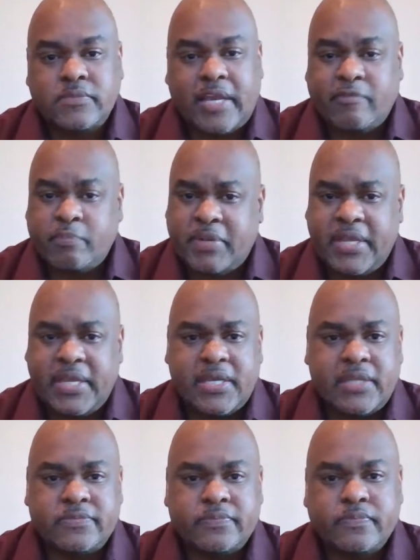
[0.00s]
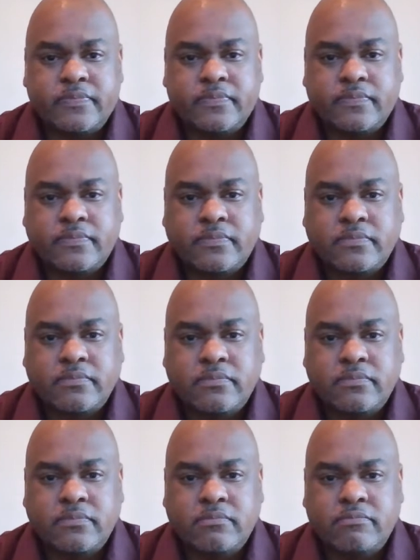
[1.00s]
Have a plan.
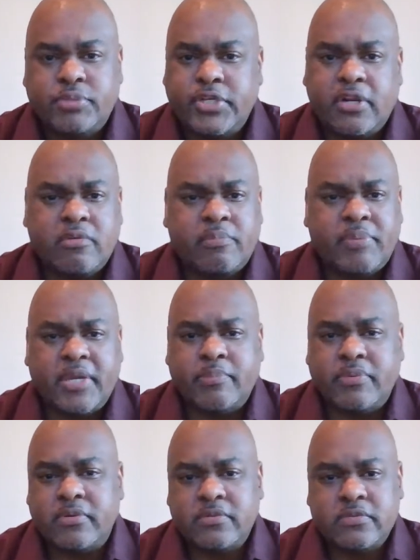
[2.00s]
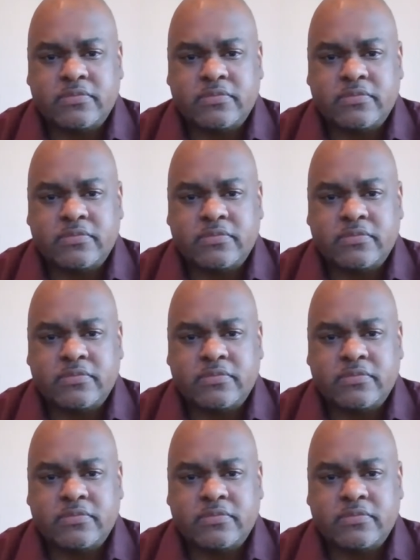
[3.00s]
Put it on paper.